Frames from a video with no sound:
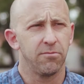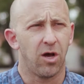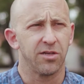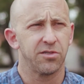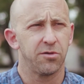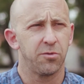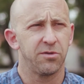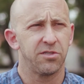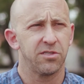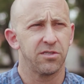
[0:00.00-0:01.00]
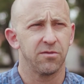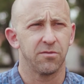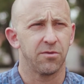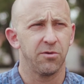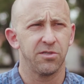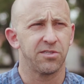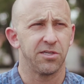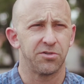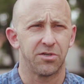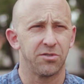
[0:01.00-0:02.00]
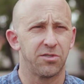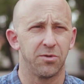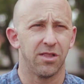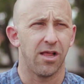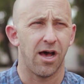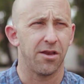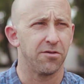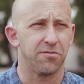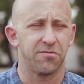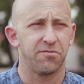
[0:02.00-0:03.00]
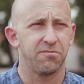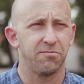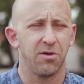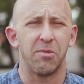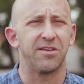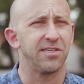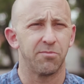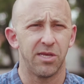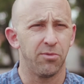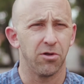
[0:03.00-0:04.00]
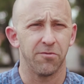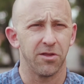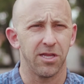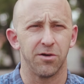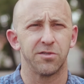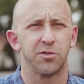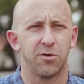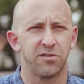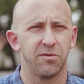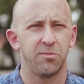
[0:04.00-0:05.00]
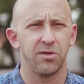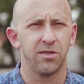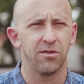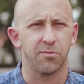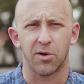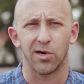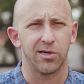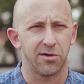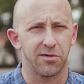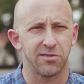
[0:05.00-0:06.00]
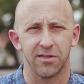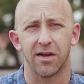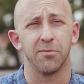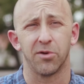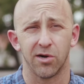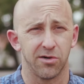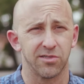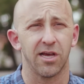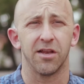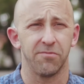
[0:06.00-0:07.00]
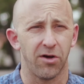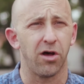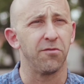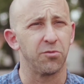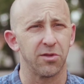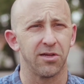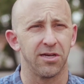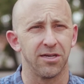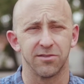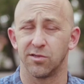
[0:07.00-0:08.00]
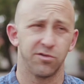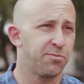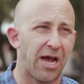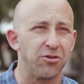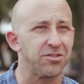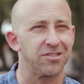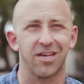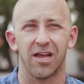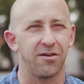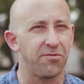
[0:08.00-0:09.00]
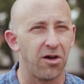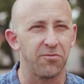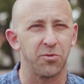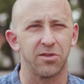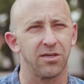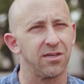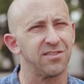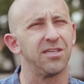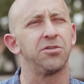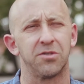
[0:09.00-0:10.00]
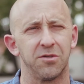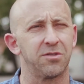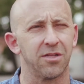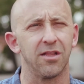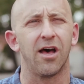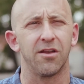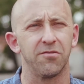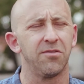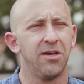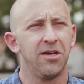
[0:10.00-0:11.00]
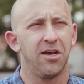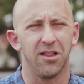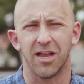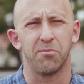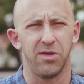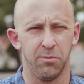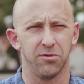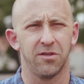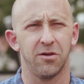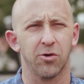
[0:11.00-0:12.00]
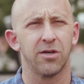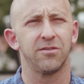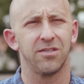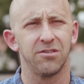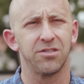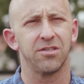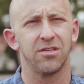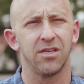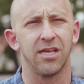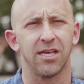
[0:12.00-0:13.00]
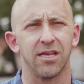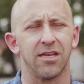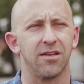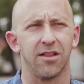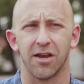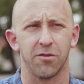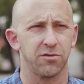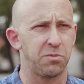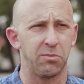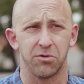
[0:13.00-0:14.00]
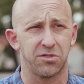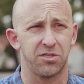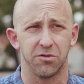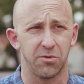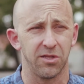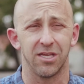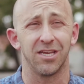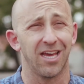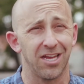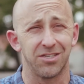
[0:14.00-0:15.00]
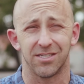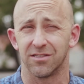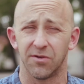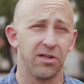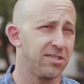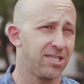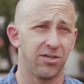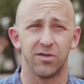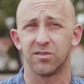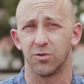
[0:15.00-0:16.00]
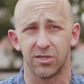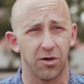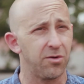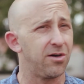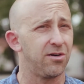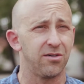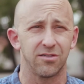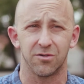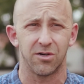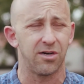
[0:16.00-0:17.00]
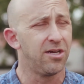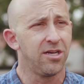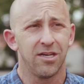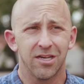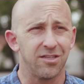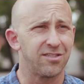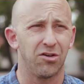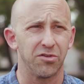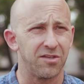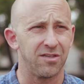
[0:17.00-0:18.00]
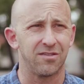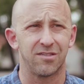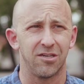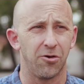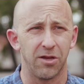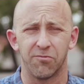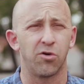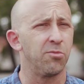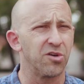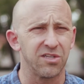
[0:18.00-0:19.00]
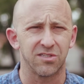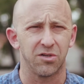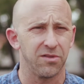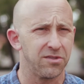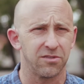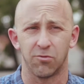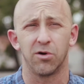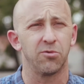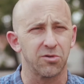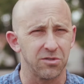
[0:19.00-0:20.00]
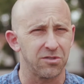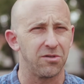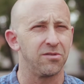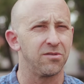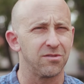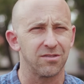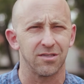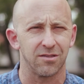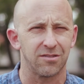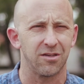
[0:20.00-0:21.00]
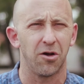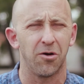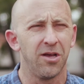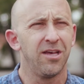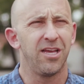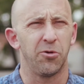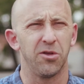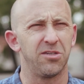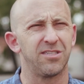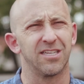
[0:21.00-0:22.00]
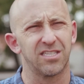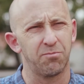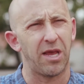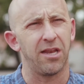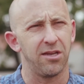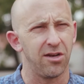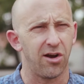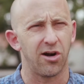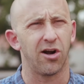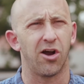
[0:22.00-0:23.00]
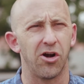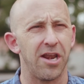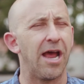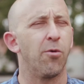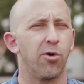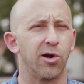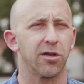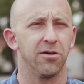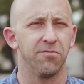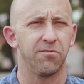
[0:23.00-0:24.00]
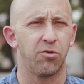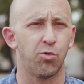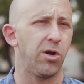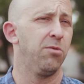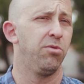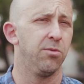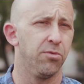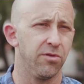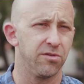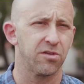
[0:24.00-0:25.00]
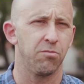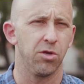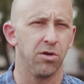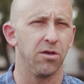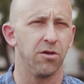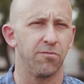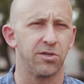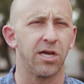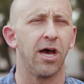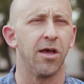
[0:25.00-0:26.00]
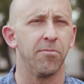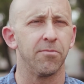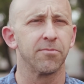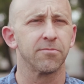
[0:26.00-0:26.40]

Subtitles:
Also, we were just introduced to a lot of amazing people over the years through SVP. The partners, a lot of the partners got involved with us. Their spouses got involved with us. It introduced a lot of people to the organization, and a lot of those people are still really engaged as volunteers or donors or consultants, informal consultants, formal consultants. And so it really just expanded our network of great people in this community over time.